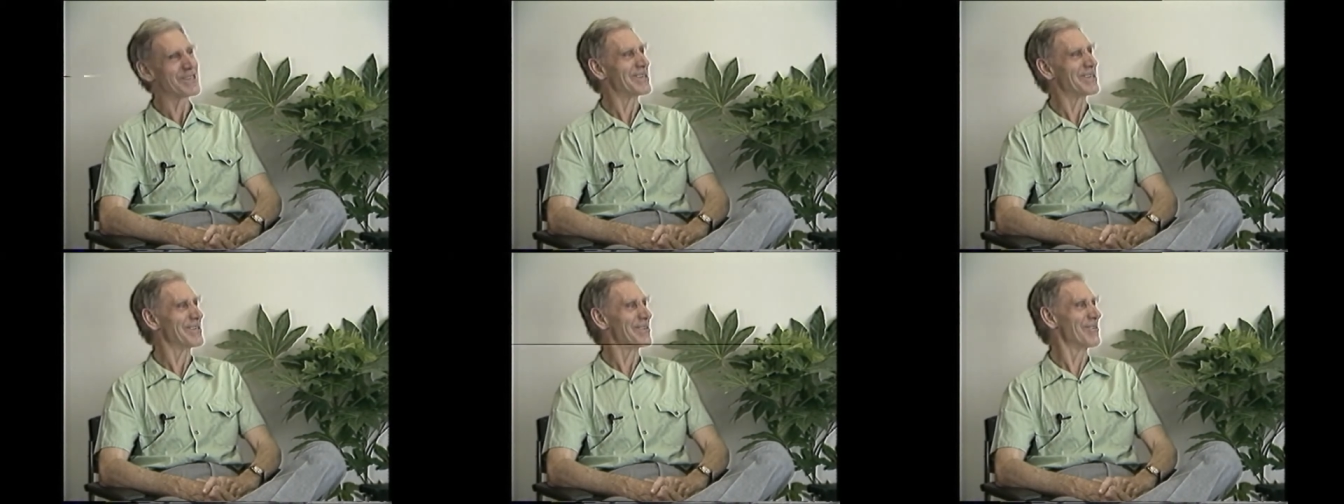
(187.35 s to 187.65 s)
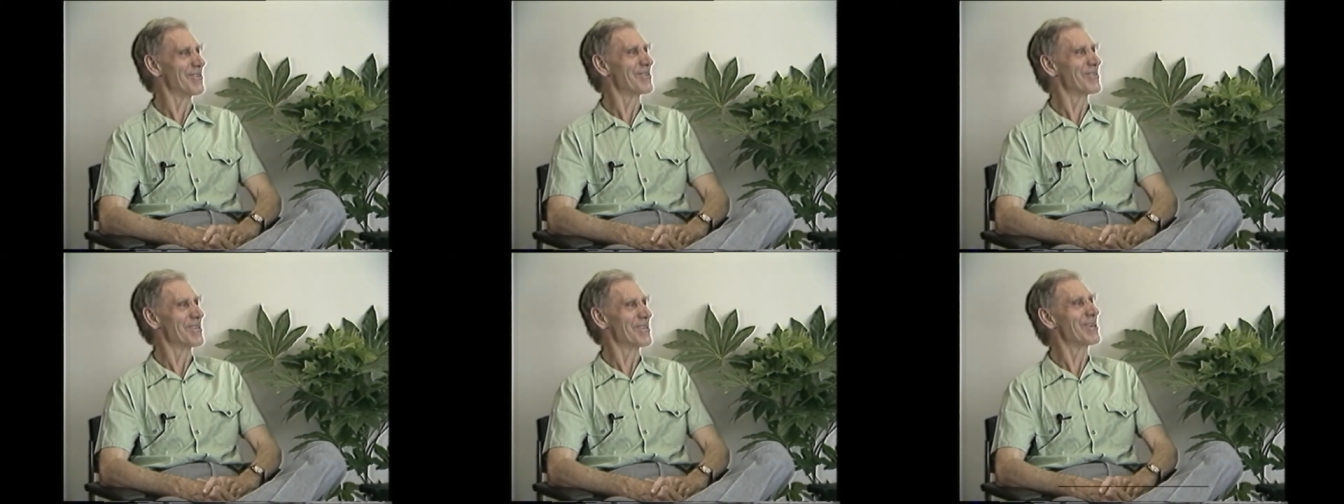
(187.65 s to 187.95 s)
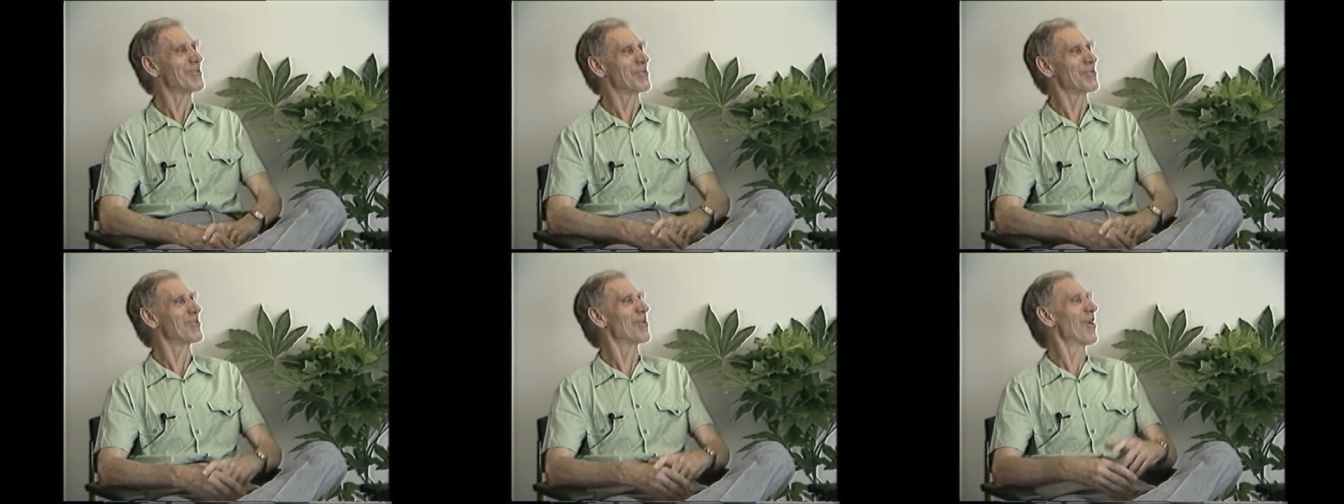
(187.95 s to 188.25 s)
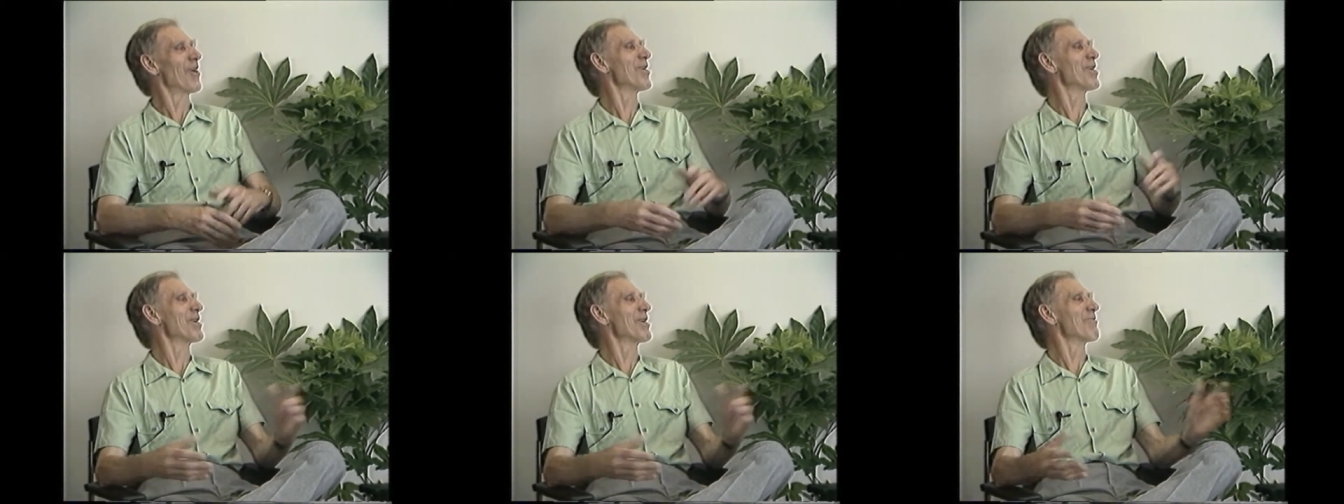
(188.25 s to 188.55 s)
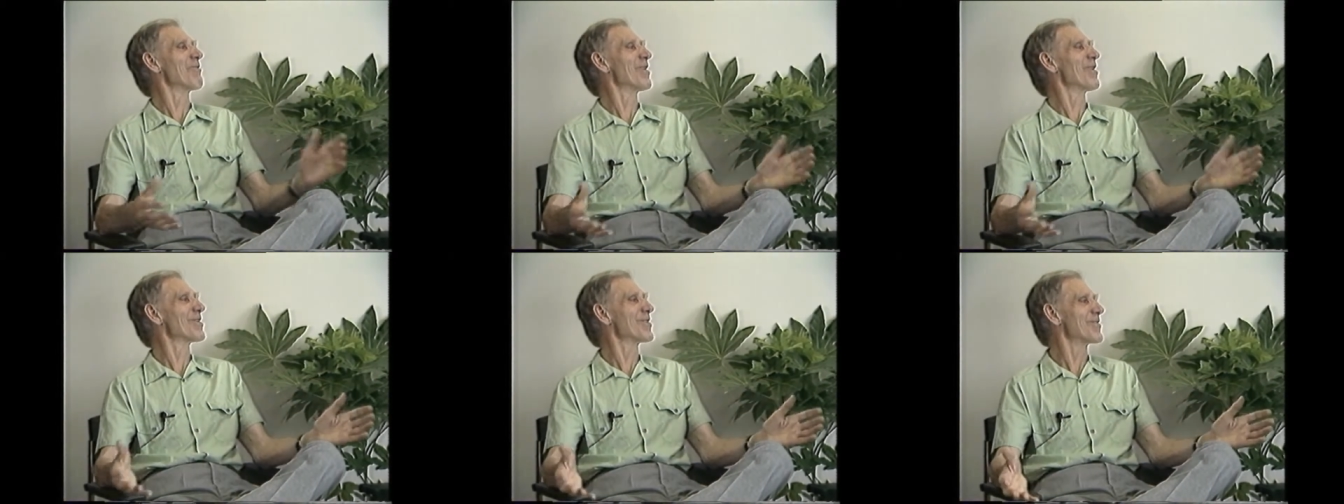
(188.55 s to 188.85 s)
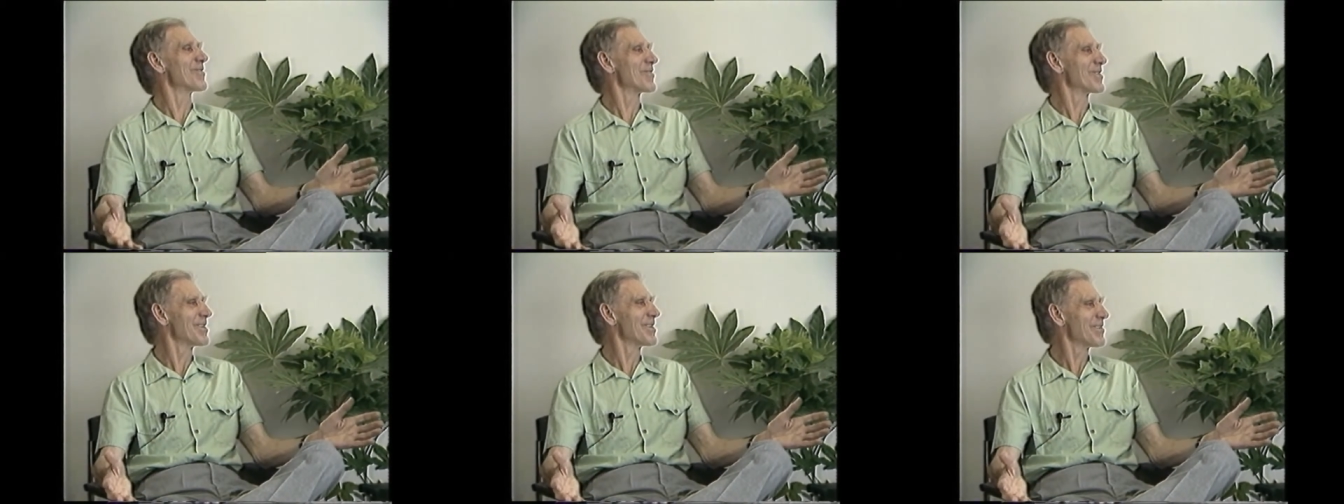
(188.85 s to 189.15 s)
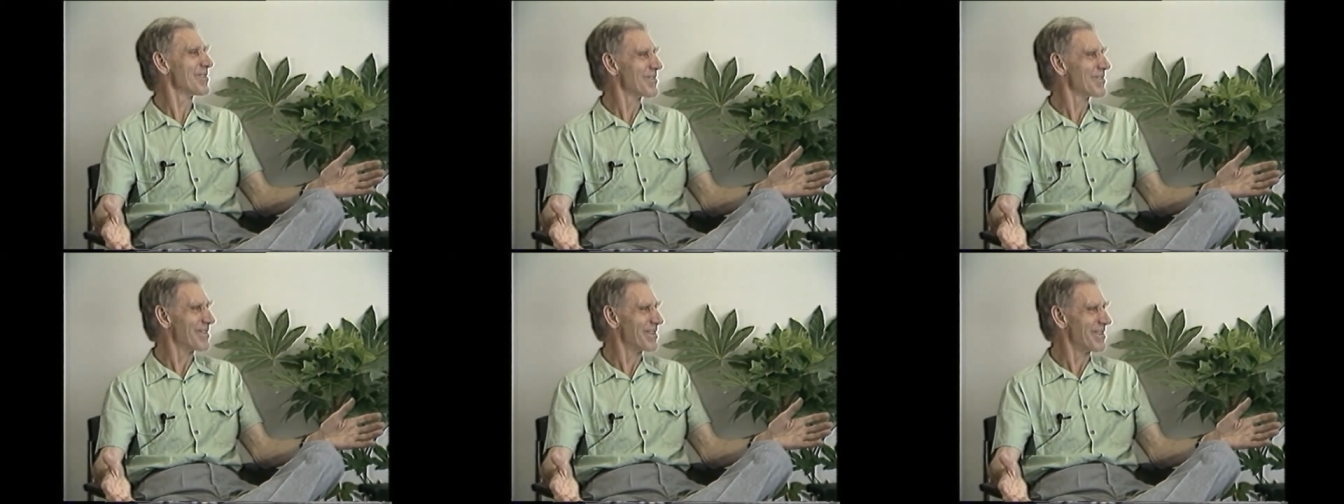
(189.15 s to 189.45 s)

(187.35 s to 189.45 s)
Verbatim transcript: and say, golly, what is this?